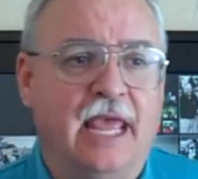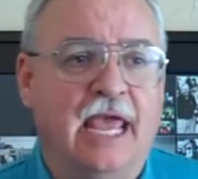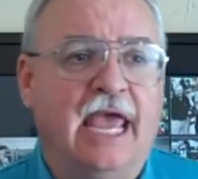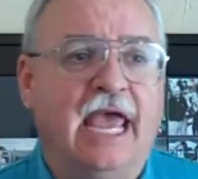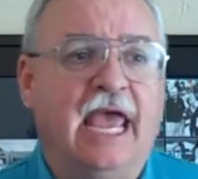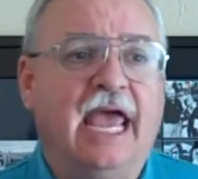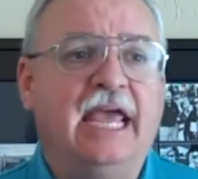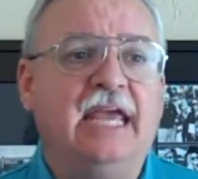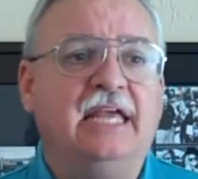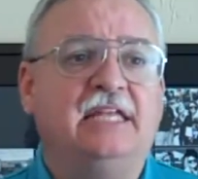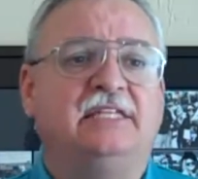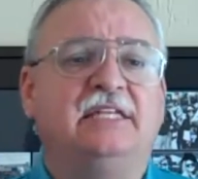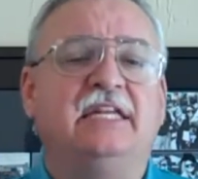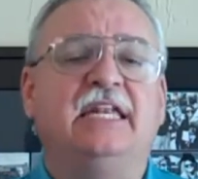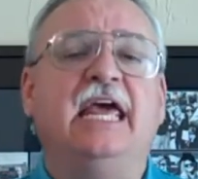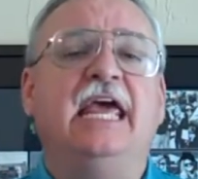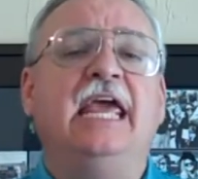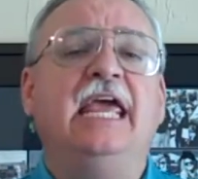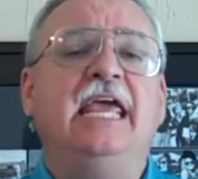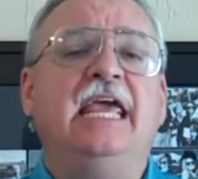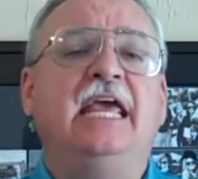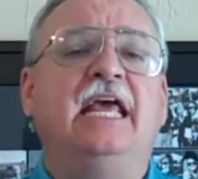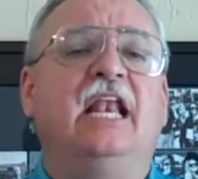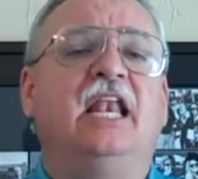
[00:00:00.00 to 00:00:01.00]
Hey,
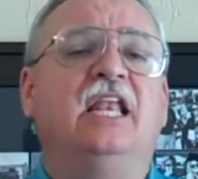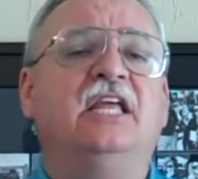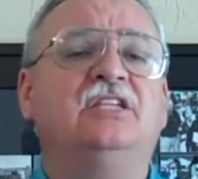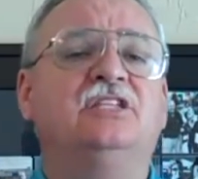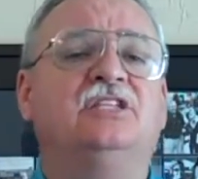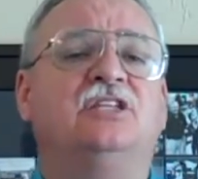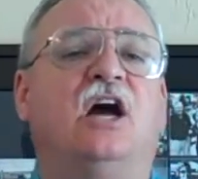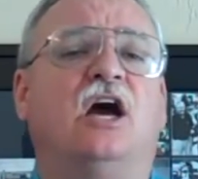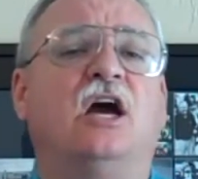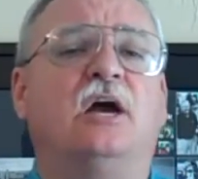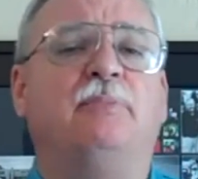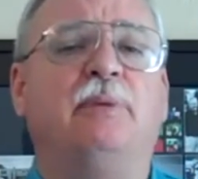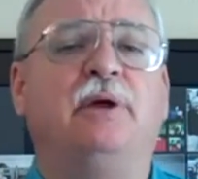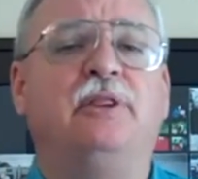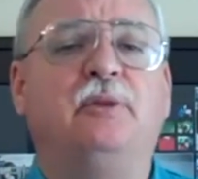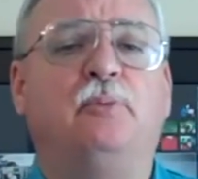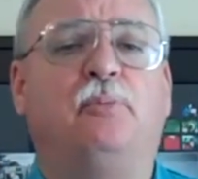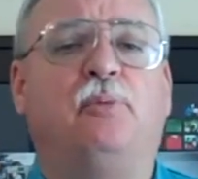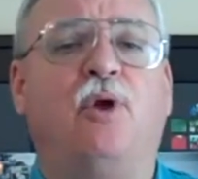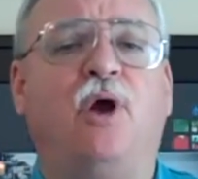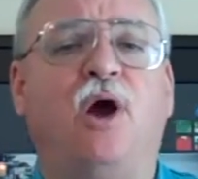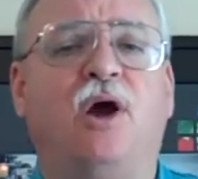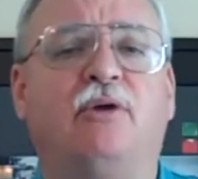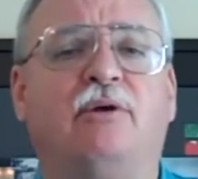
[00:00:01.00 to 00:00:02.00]
today let's talk about the
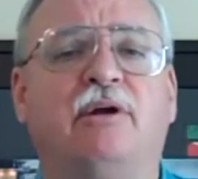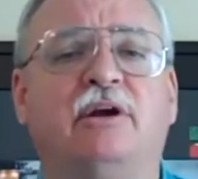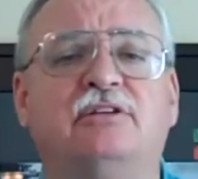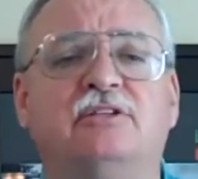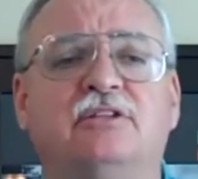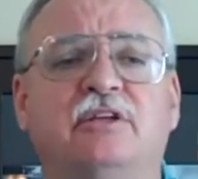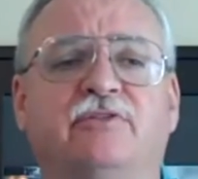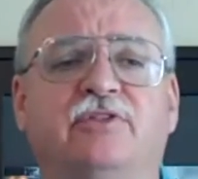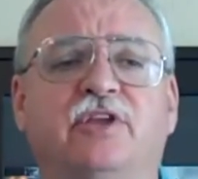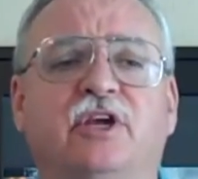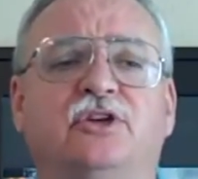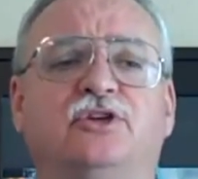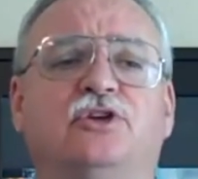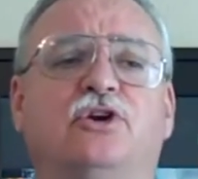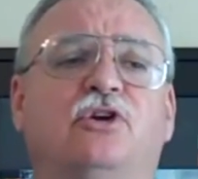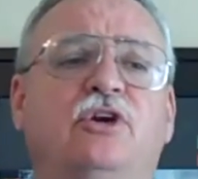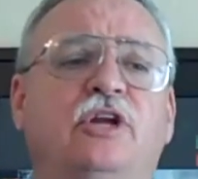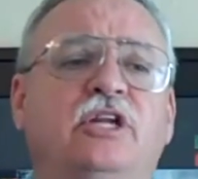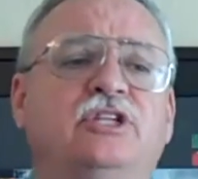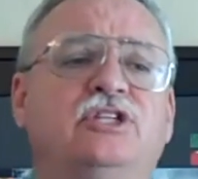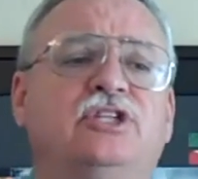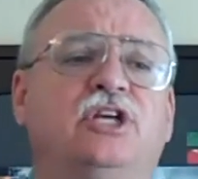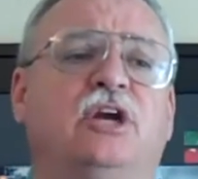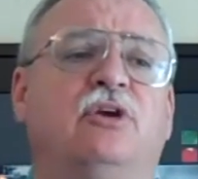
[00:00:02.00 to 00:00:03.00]
progress of the
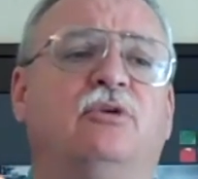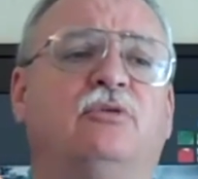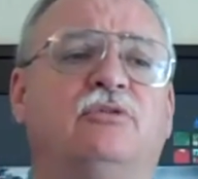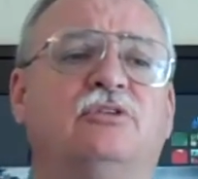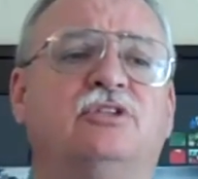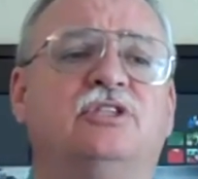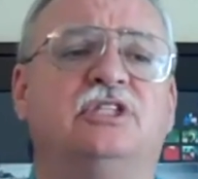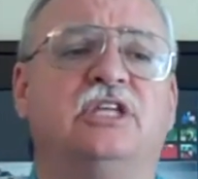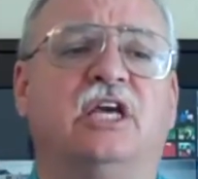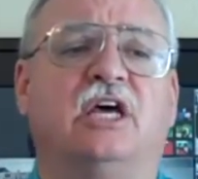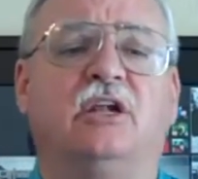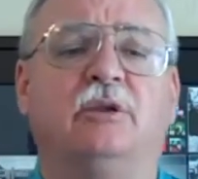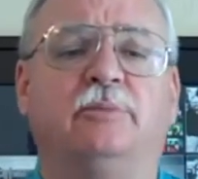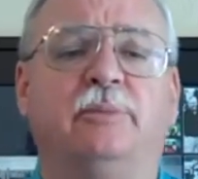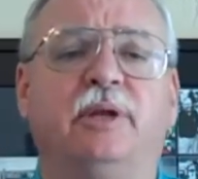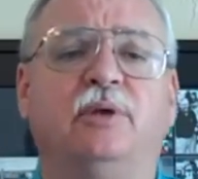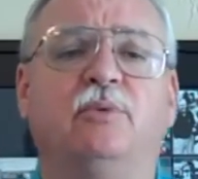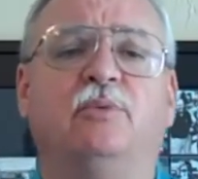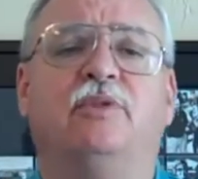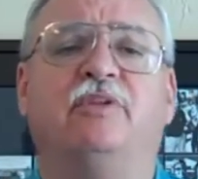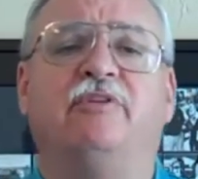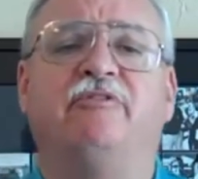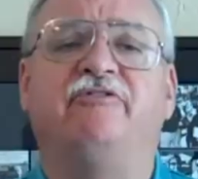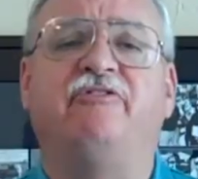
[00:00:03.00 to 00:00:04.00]
Attorney General settlement
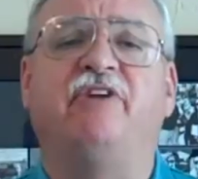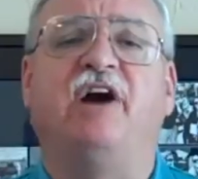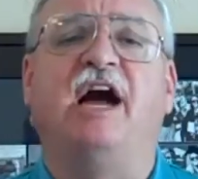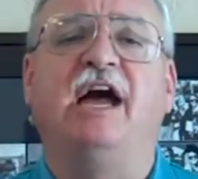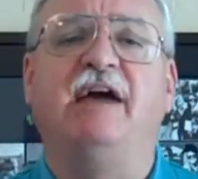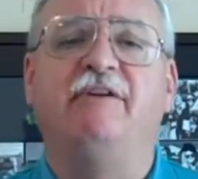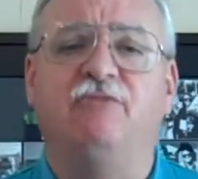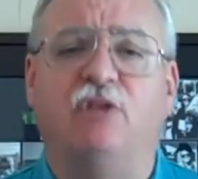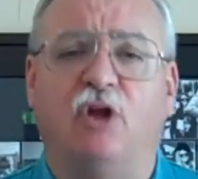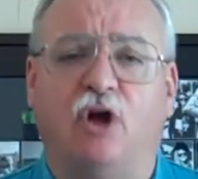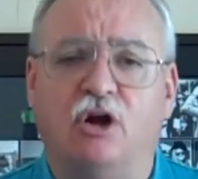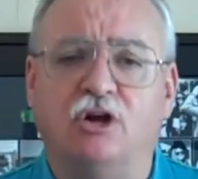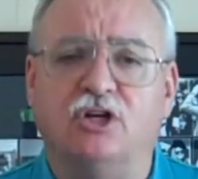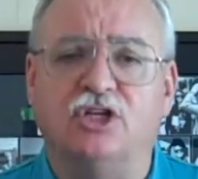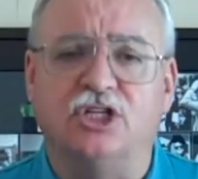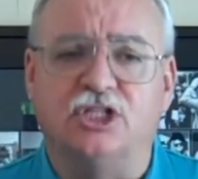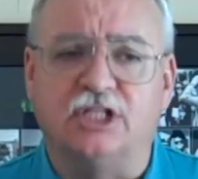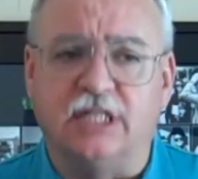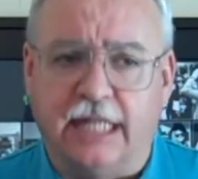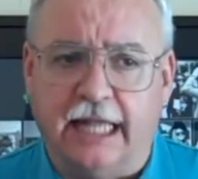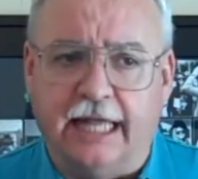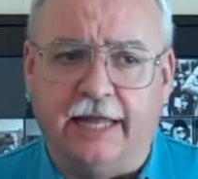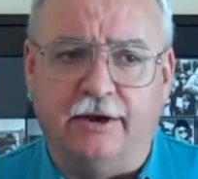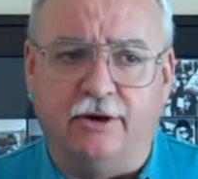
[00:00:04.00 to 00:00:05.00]
with the 5
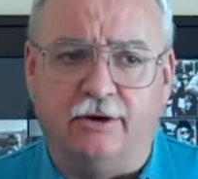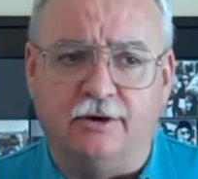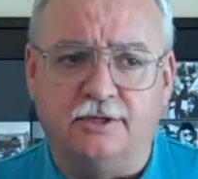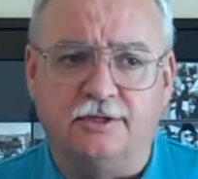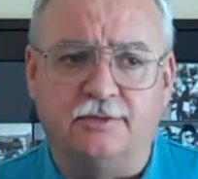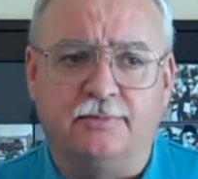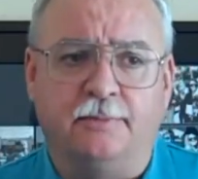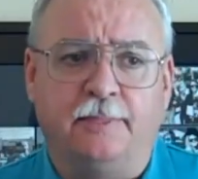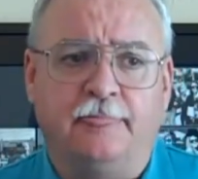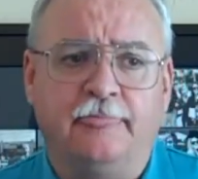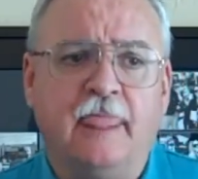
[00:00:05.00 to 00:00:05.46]
largest lenders.